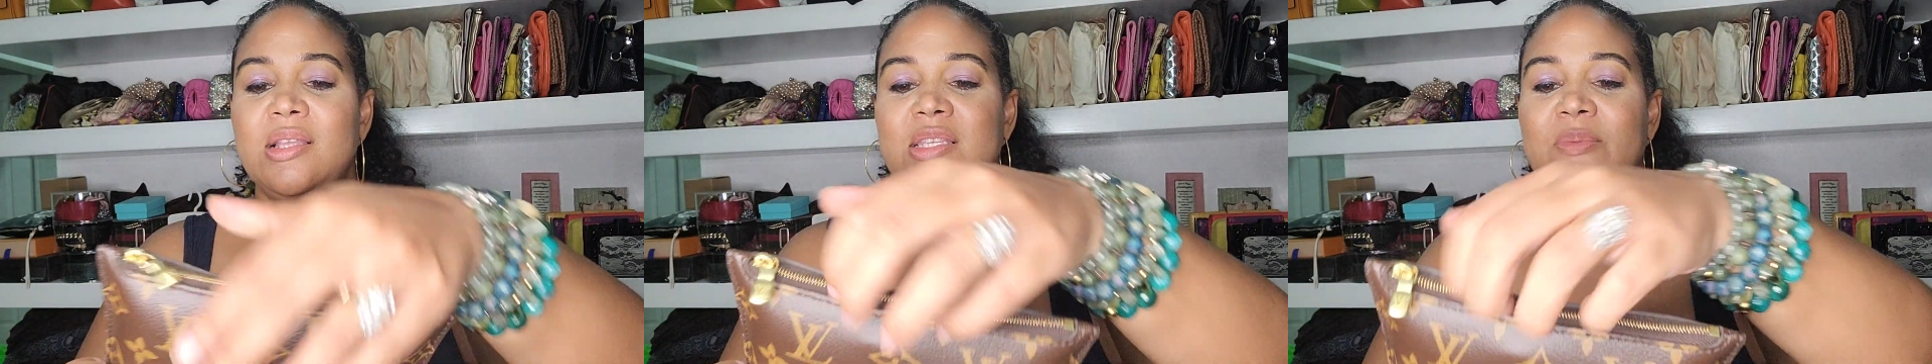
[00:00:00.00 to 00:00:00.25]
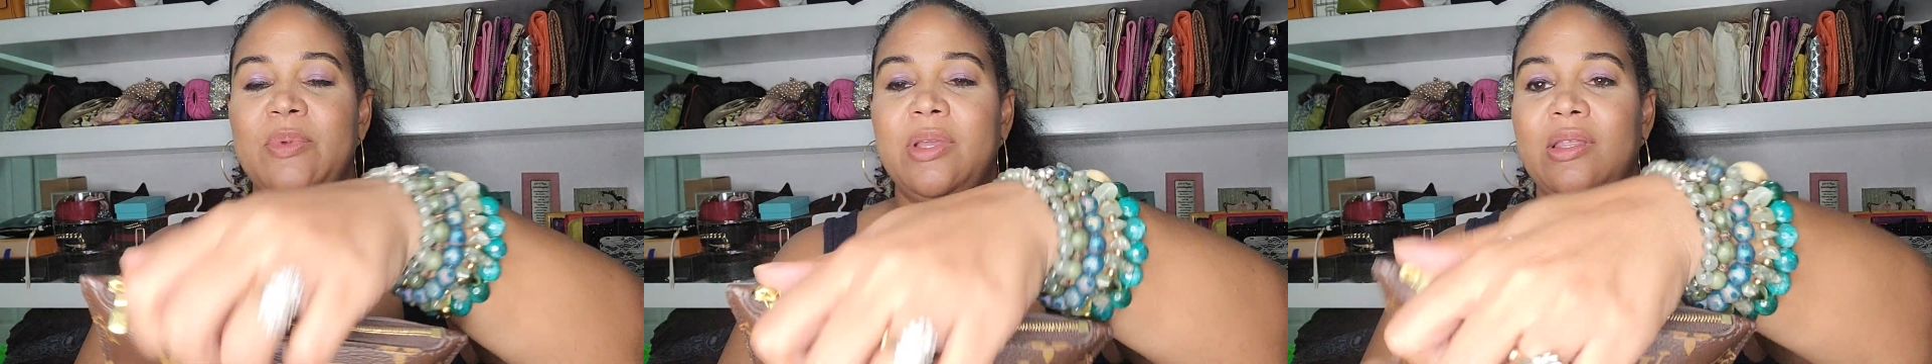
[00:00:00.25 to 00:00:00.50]

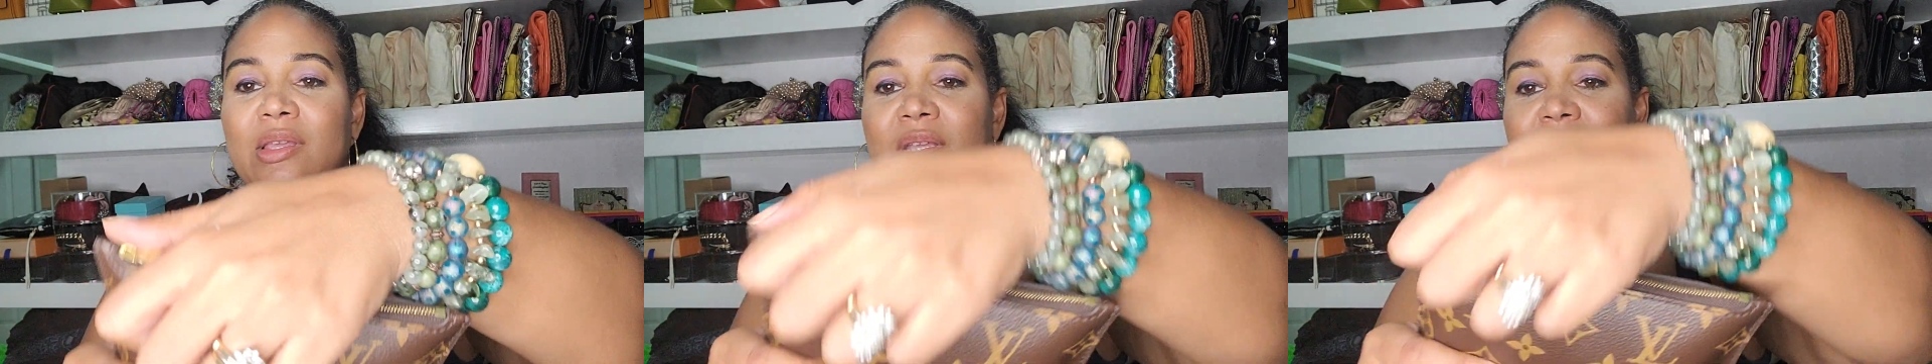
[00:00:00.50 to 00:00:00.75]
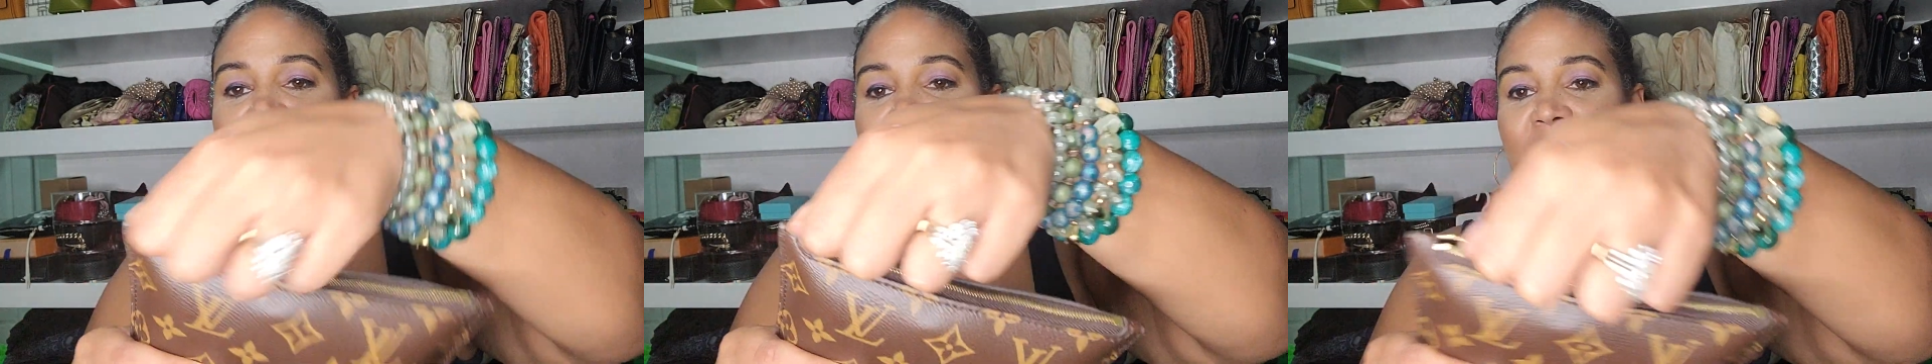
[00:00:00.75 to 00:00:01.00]
typically
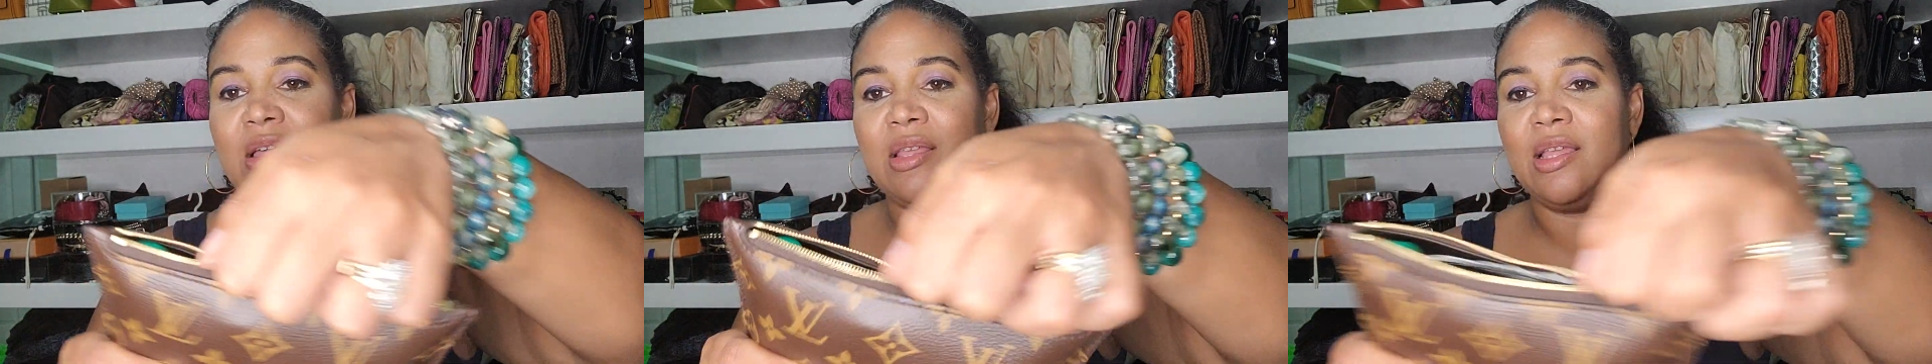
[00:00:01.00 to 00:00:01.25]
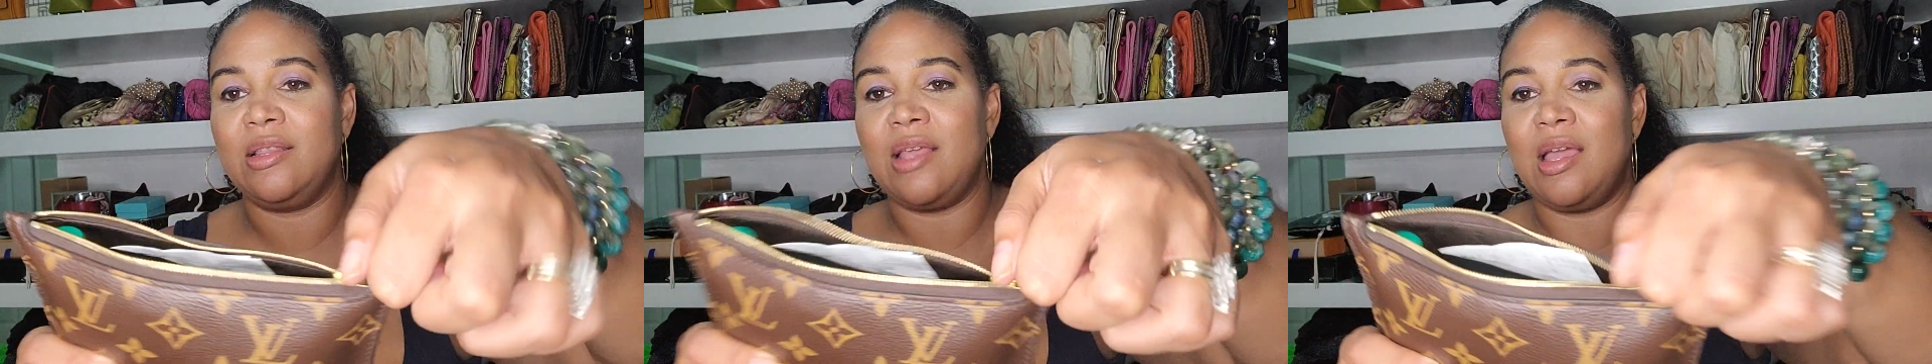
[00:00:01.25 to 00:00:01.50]
it's not
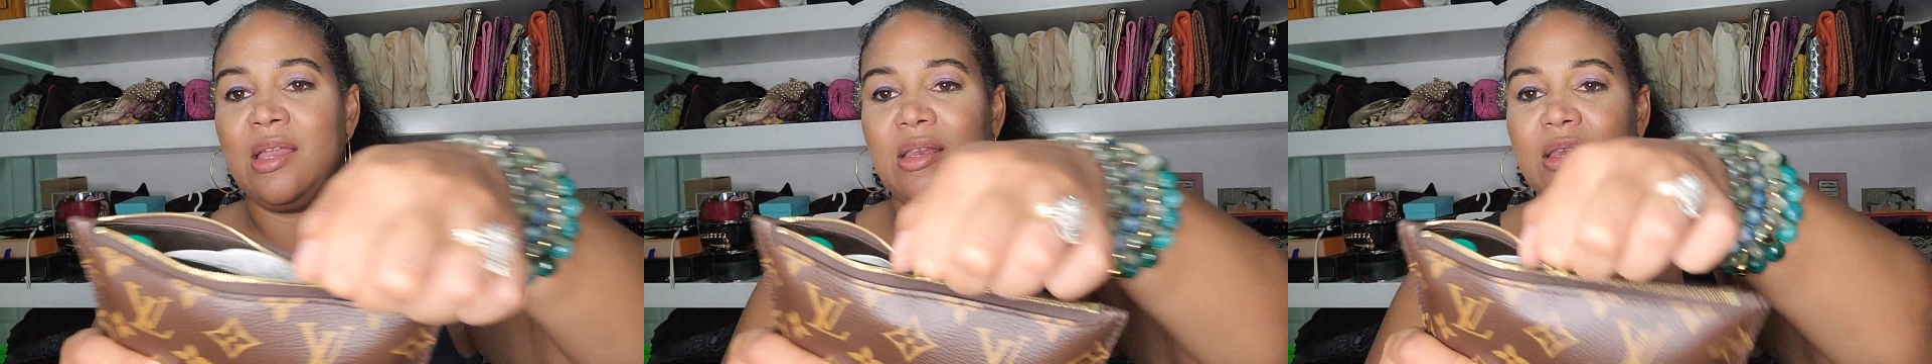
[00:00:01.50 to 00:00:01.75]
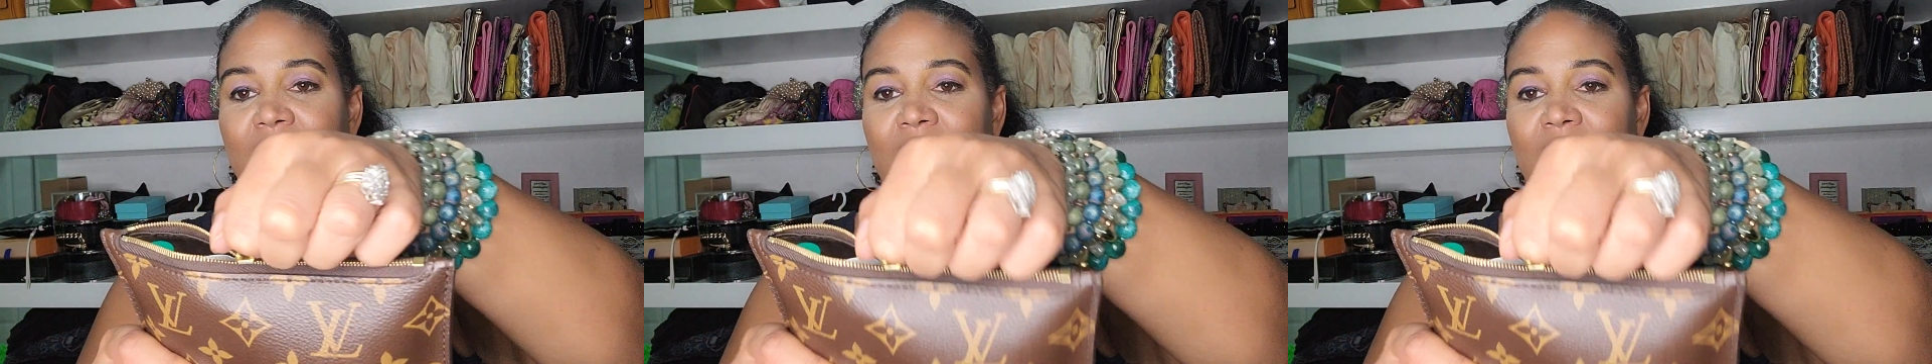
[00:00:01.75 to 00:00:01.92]
like that,